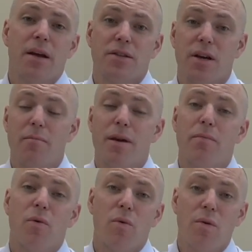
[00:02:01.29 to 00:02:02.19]
Some
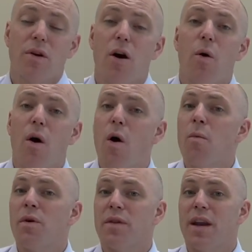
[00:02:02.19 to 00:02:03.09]
people will go
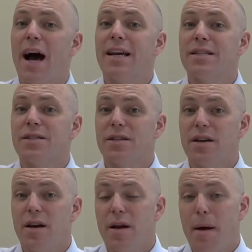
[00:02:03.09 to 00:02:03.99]
home with an ice
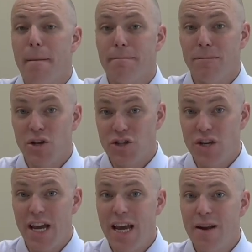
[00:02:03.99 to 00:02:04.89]

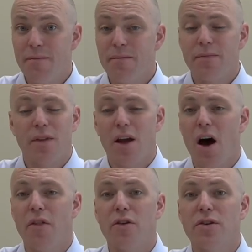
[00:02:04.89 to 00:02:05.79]
machine,
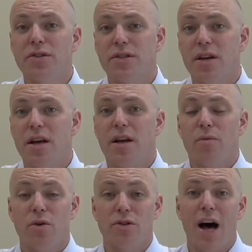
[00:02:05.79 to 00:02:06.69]
others
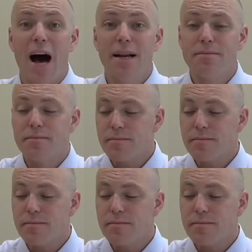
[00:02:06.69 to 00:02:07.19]
will not.